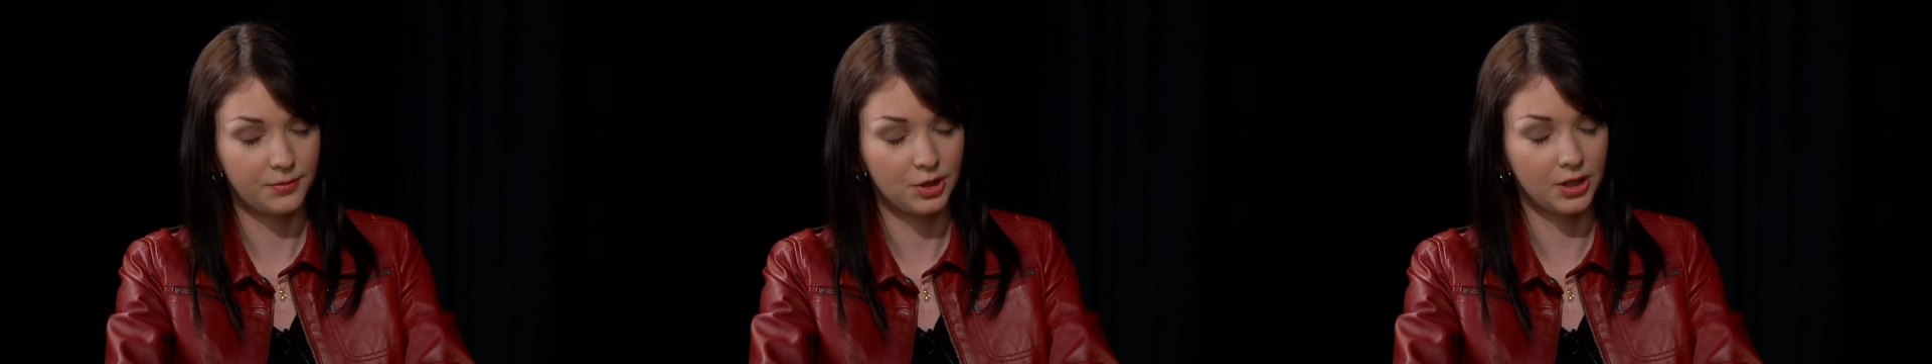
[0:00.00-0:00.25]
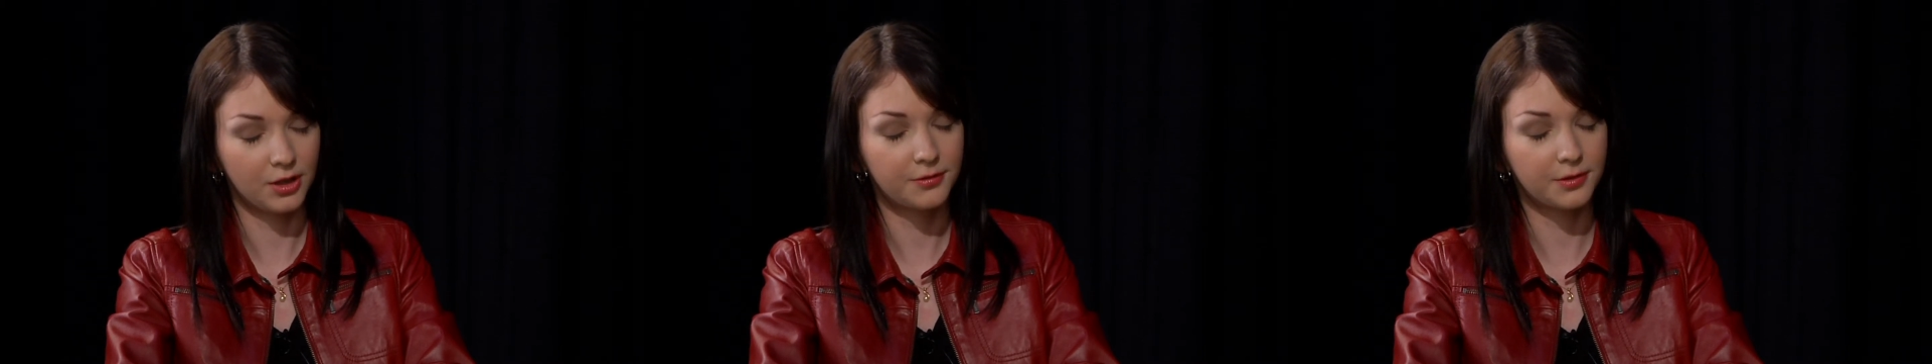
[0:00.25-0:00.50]

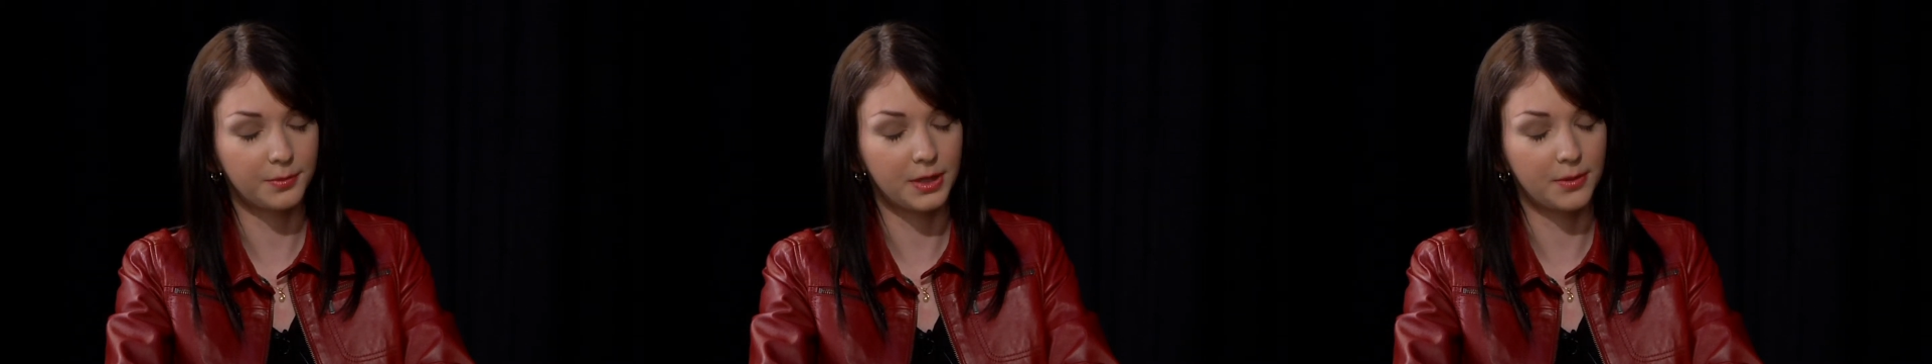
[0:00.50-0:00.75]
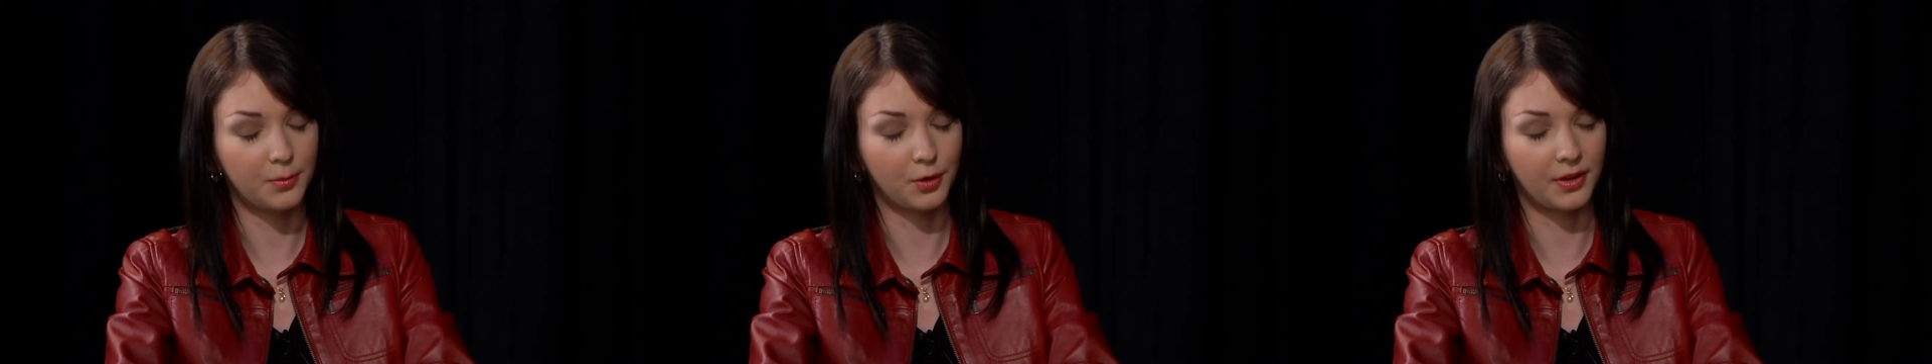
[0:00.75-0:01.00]
to hear from
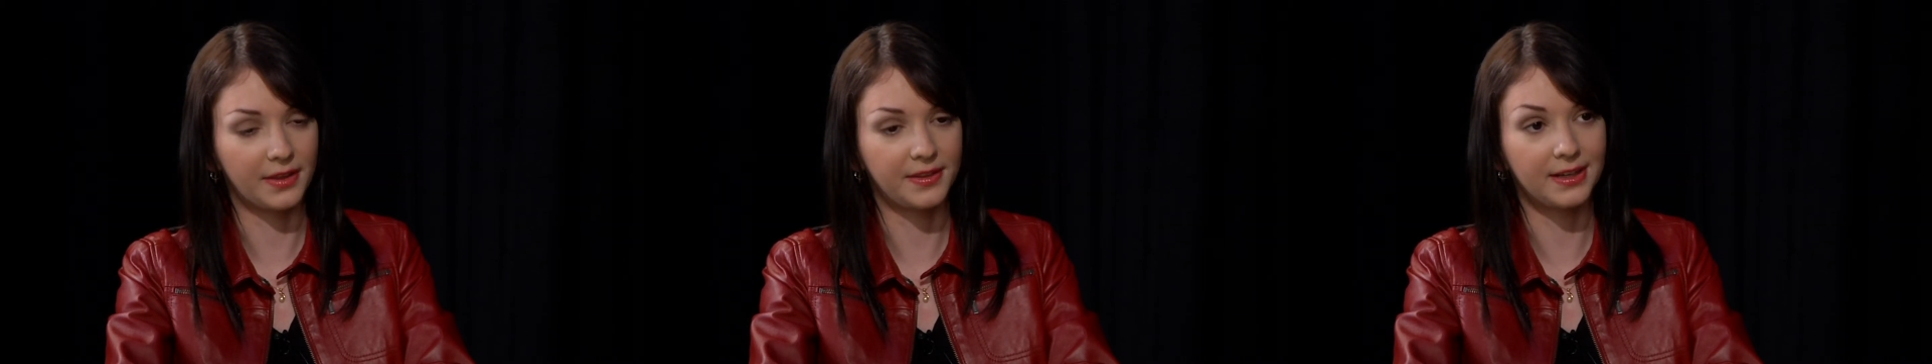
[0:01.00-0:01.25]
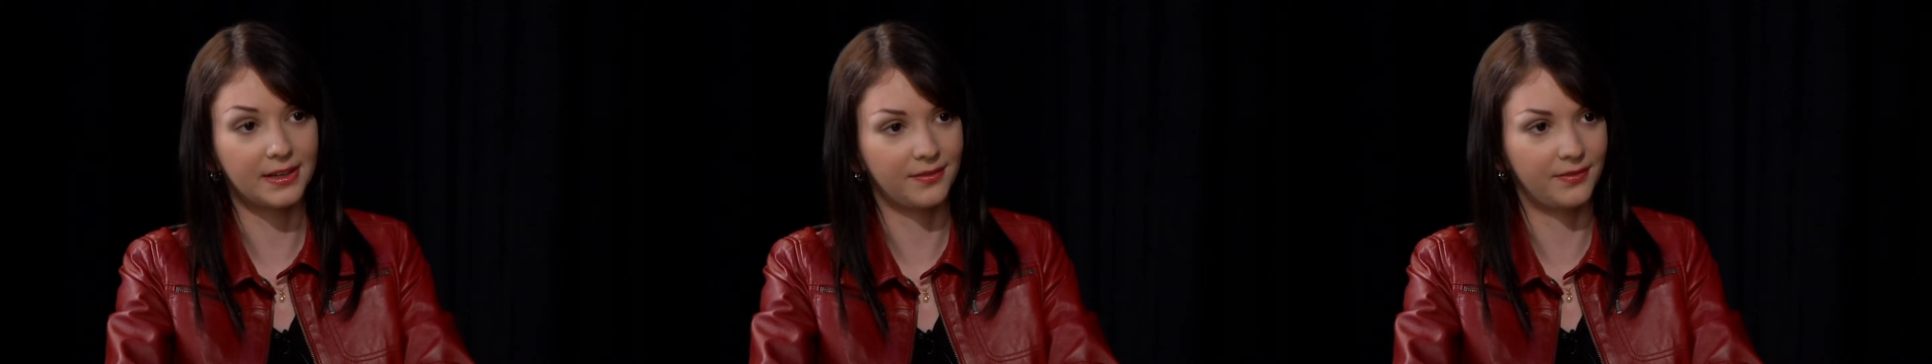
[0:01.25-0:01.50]
people that
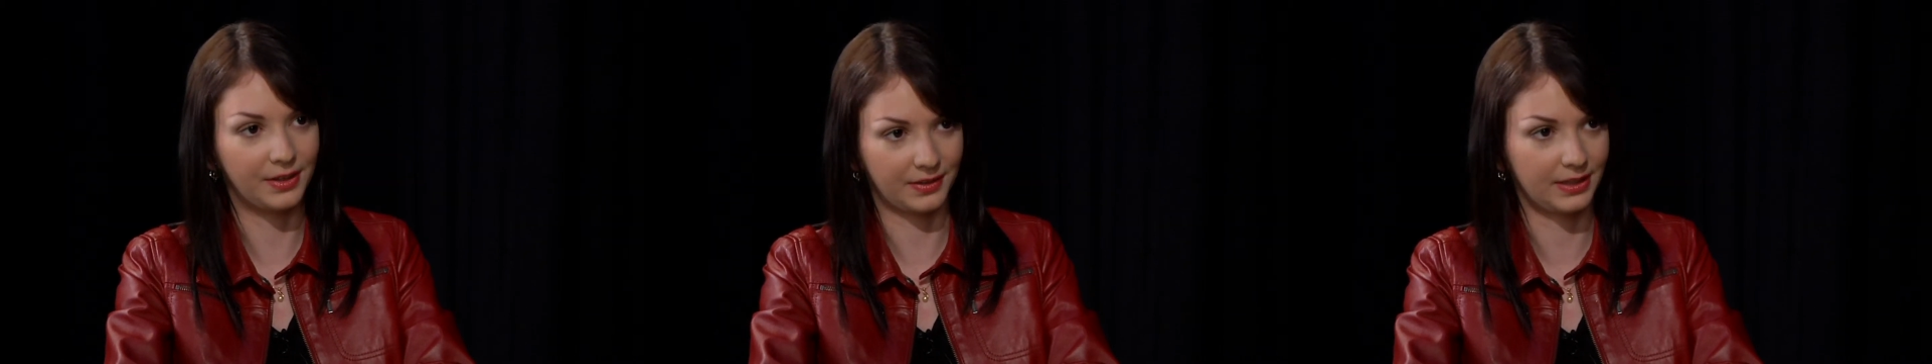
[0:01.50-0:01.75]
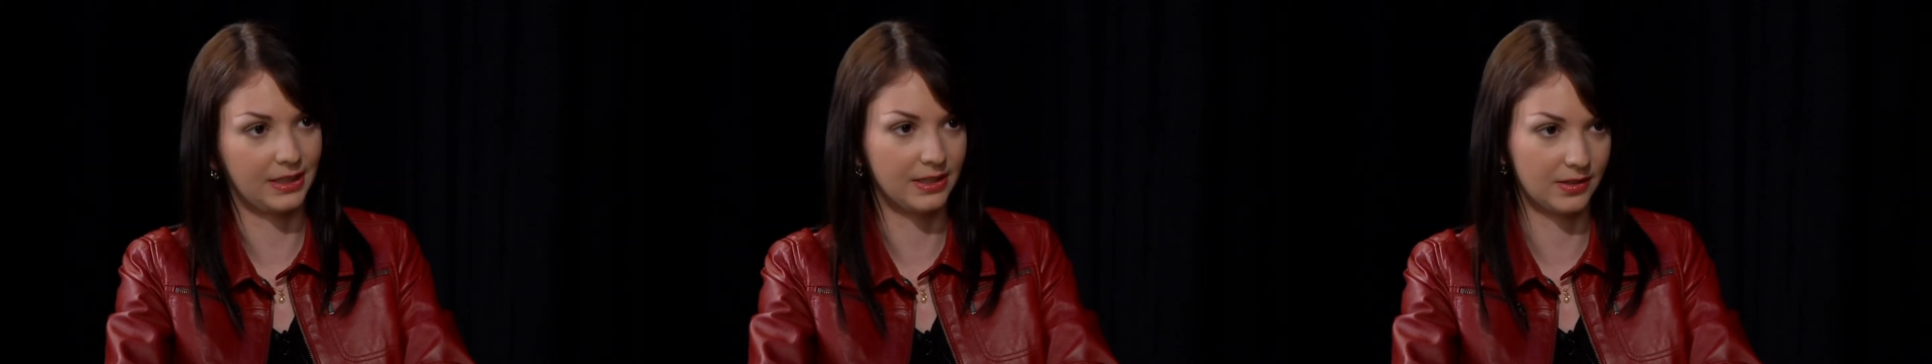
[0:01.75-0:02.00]
they can
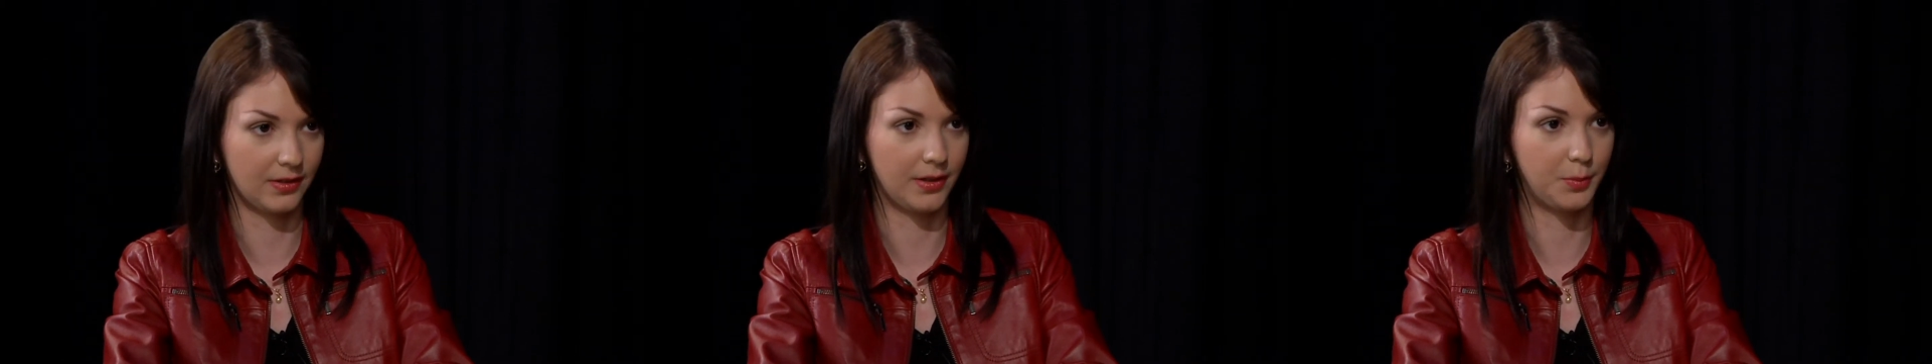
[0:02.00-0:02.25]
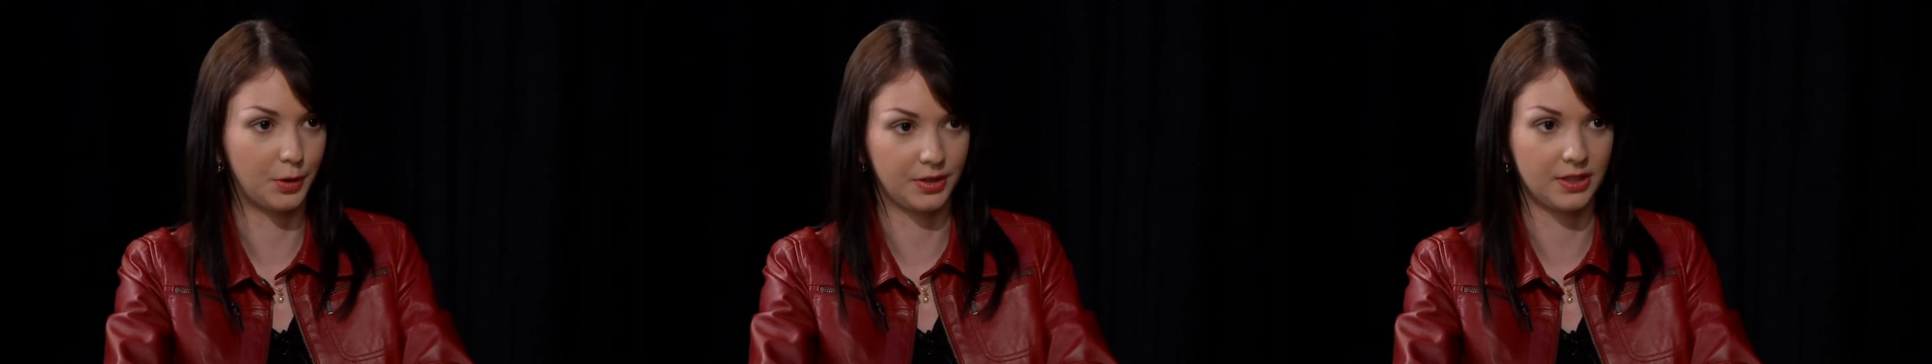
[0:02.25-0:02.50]
very
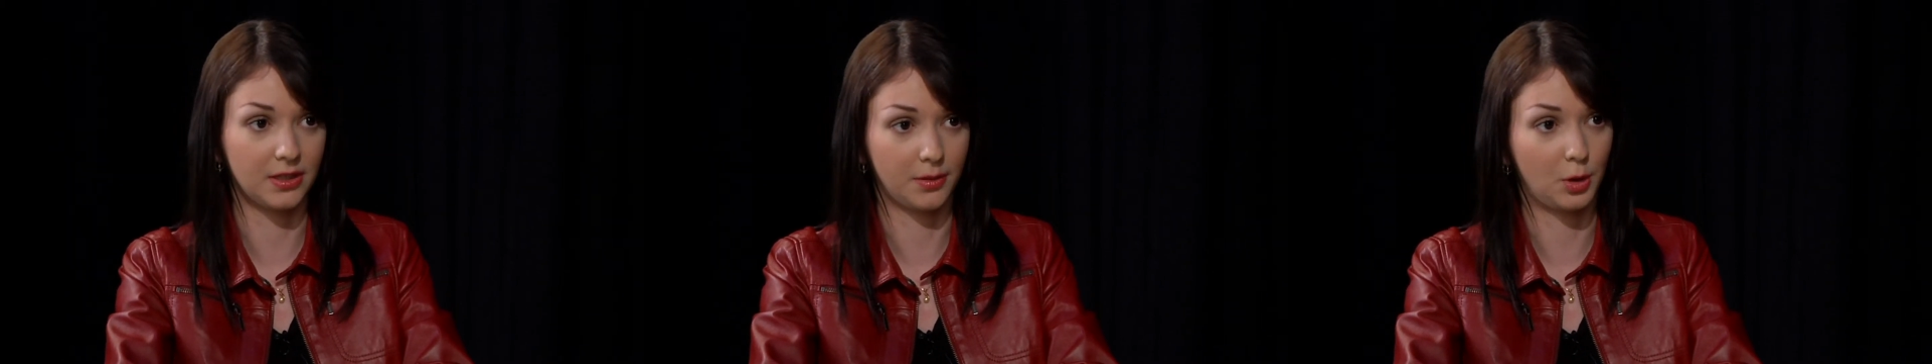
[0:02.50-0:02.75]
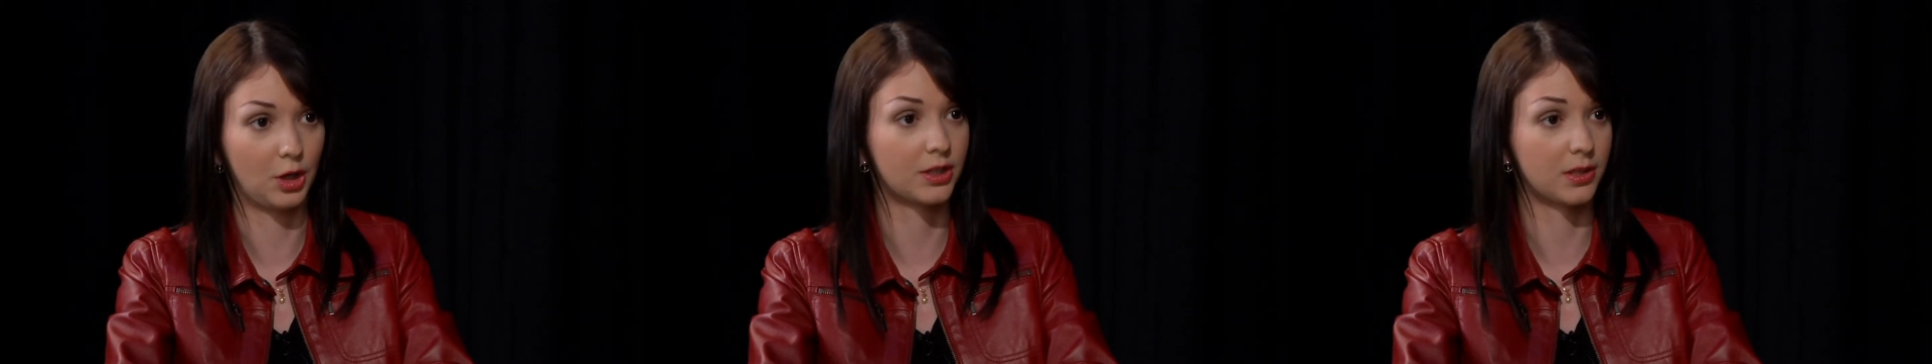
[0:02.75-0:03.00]
easily put this in
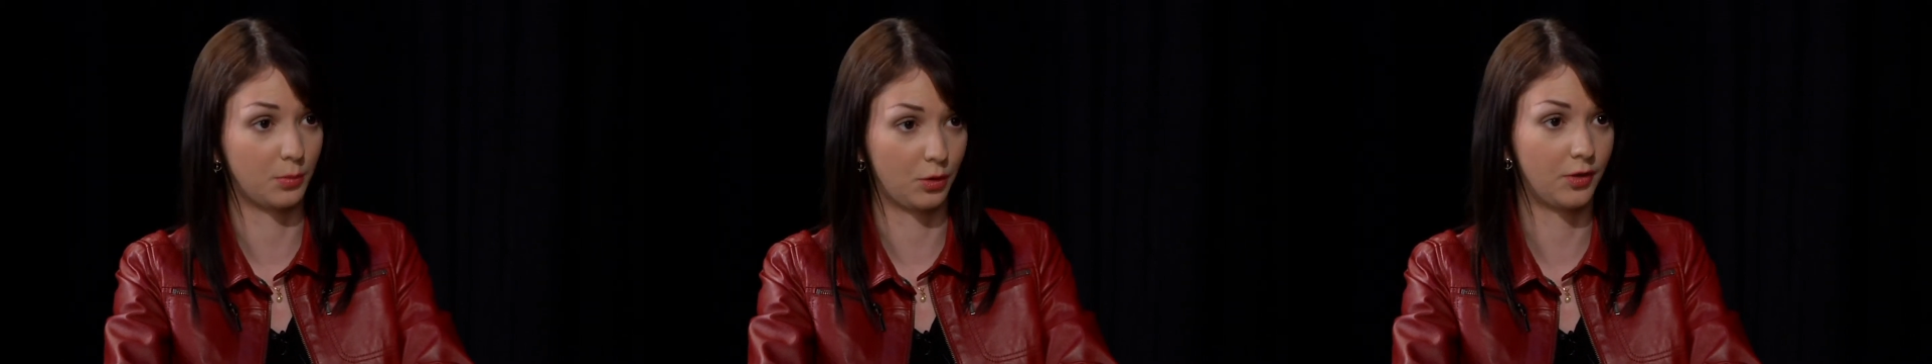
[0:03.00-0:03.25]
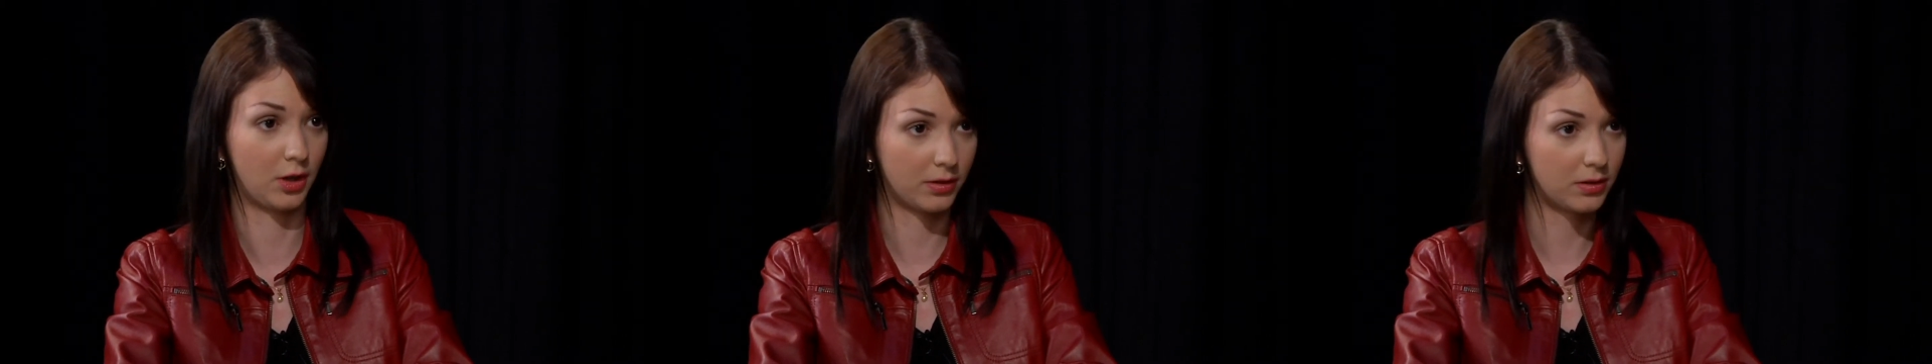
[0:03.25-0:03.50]
a box and
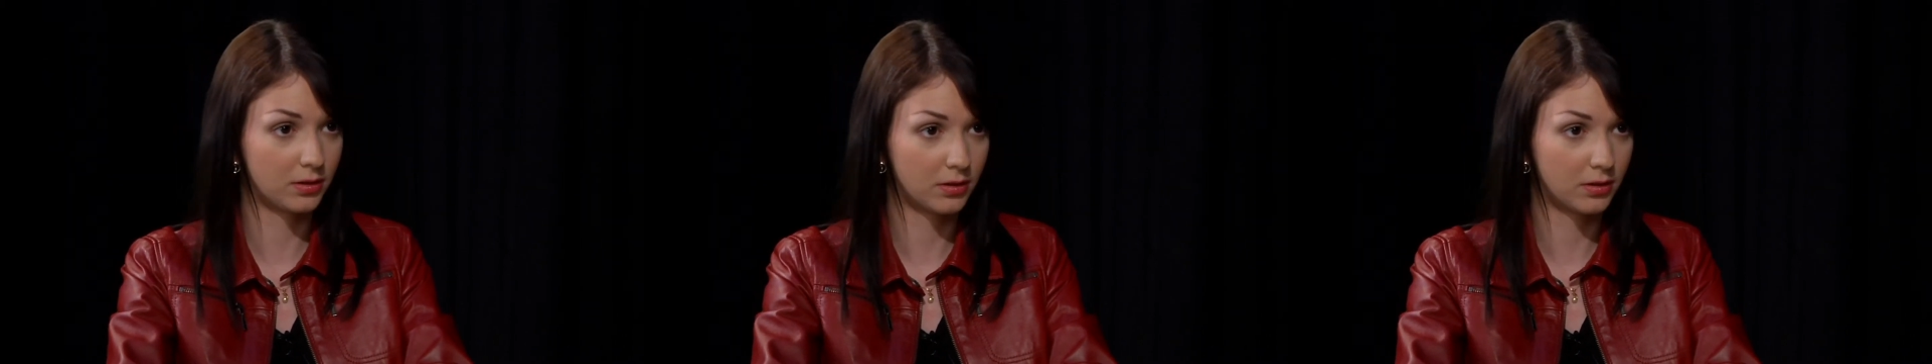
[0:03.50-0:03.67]
move on.